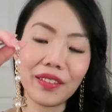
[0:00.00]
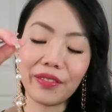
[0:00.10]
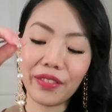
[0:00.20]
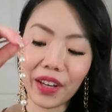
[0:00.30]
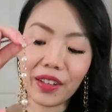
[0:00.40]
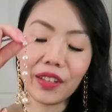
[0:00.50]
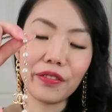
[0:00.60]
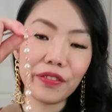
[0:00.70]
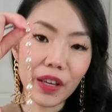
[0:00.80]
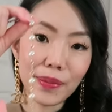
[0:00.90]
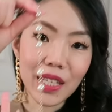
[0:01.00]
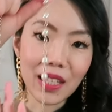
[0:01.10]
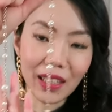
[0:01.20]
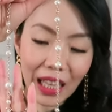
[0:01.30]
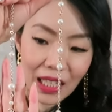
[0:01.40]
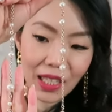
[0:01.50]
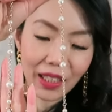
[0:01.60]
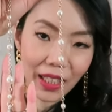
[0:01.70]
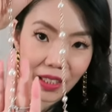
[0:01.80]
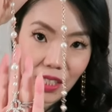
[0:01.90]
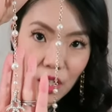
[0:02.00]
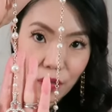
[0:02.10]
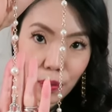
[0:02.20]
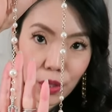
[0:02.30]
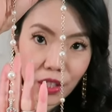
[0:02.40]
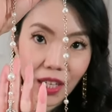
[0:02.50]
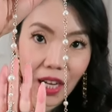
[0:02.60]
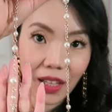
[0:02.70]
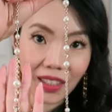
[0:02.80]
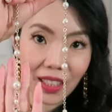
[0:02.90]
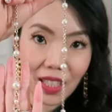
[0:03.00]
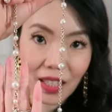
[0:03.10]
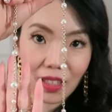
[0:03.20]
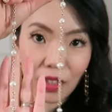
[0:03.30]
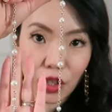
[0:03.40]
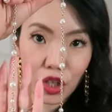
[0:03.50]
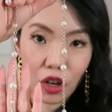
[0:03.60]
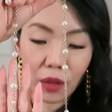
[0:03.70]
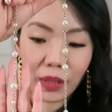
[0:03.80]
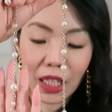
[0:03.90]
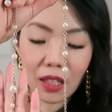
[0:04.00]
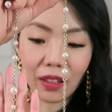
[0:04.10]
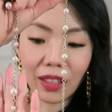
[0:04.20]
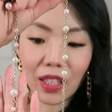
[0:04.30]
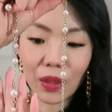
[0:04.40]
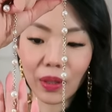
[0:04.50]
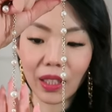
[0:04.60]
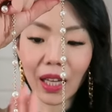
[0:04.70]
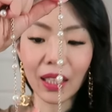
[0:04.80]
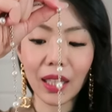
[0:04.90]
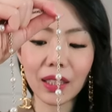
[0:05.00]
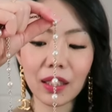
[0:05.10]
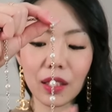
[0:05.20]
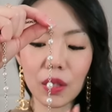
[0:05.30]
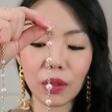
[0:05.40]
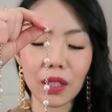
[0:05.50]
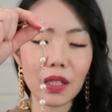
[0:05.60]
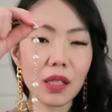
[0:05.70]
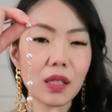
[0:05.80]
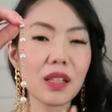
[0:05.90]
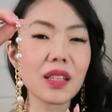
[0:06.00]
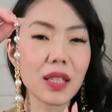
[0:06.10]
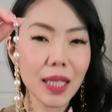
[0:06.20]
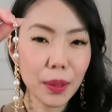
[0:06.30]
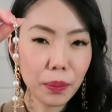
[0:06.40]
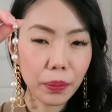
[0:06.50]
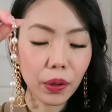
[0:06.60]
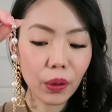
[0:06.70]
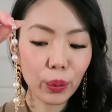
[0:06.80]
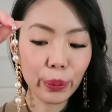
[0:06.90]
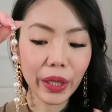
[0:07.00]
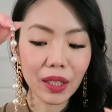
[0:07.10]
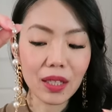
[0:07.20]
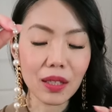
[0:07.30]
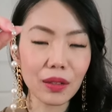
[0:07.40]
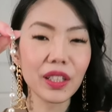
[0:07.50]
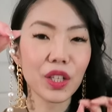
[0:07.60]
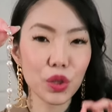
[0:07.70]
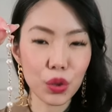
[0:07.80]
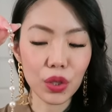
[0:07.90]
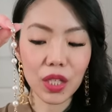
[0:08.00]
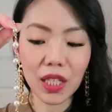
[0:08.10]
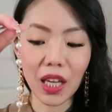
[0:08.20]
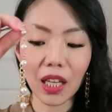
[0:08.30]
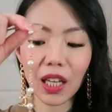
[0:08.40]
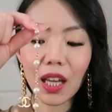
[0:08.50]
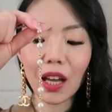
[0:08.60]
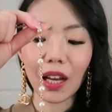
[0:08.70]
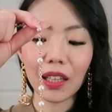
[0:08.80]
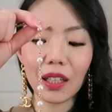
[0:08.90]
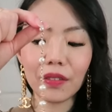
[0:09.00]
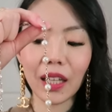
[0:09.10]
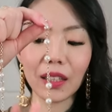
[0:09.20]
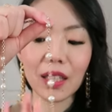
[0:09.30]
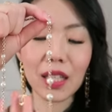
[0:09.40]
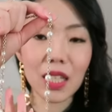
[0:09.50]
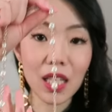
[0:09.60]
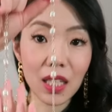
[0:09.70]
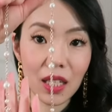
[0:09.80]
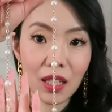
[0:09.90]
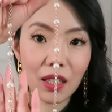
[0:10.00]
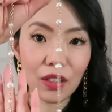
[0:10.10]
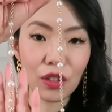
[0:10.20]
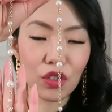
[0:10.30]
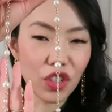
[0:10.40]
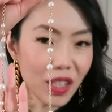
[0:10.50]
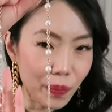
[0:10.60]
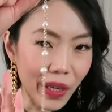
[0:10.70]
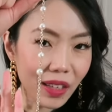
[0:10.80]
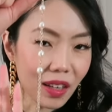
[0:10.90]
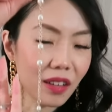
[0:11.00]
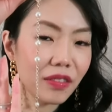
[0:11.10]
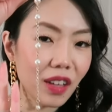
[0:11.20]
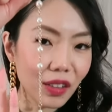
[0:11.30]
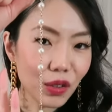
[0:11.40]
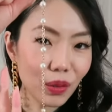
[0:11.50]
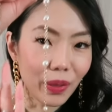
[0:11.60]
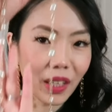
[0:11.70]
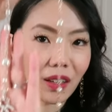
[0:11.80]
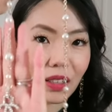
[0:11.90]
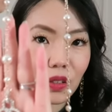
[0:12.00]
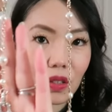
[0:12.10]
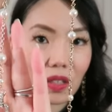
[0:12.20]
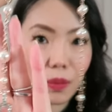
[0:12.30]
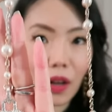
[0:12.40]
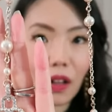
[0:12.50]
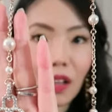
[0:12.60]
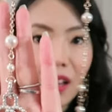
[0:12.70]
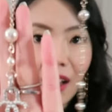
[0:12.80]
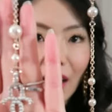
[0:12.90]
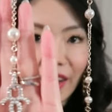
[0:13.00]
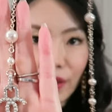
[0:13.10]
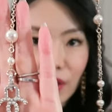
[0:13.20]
very famous classic necklace from Chanel and this is the charm that's on this one. I like that this one is simple but still interesting. I love that the CC is just big enough, not too big, not too small. I